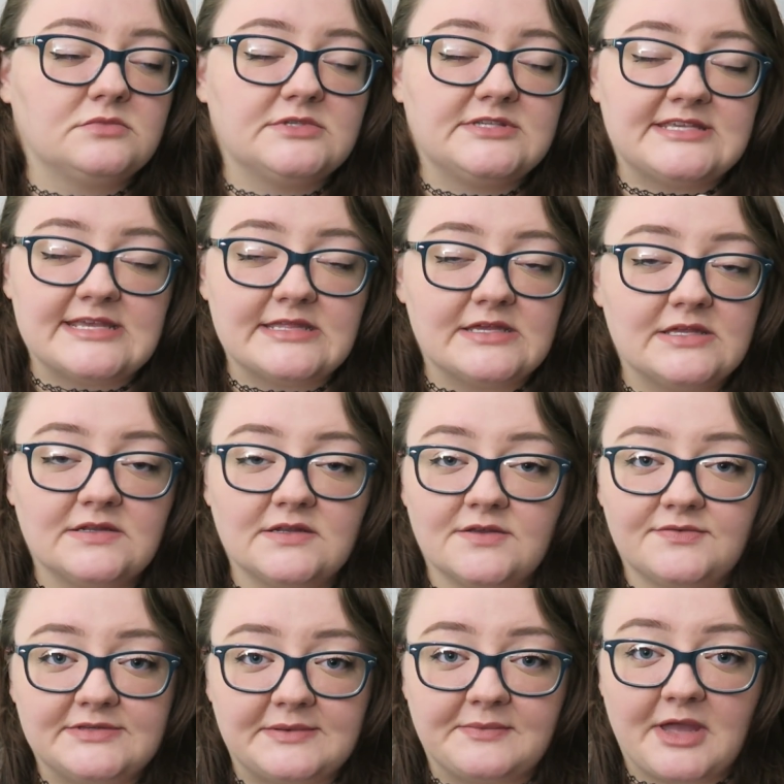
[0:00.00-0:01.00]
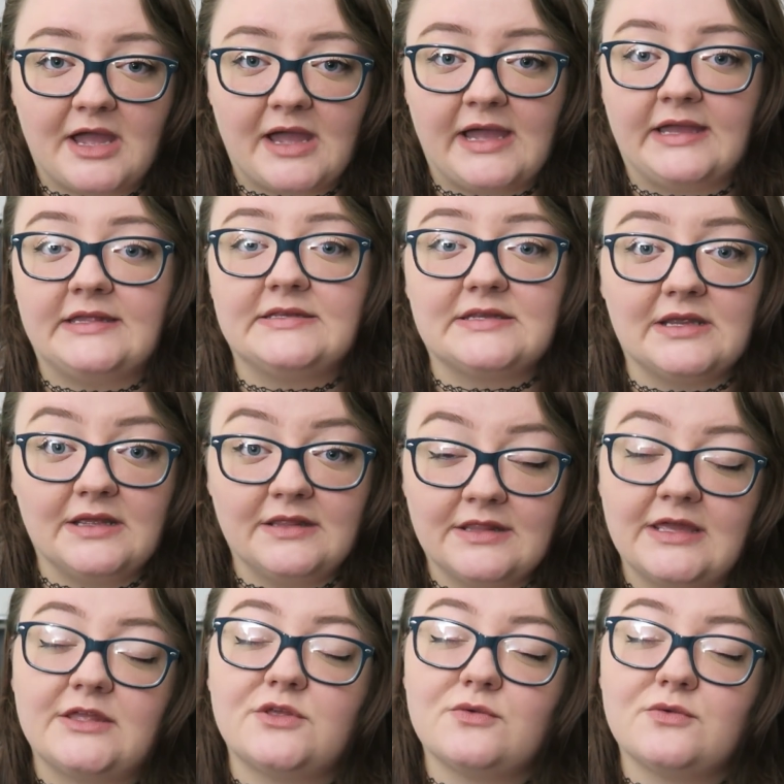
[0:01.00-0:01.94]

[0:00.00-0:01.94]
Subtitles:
sealant of some kind. Like,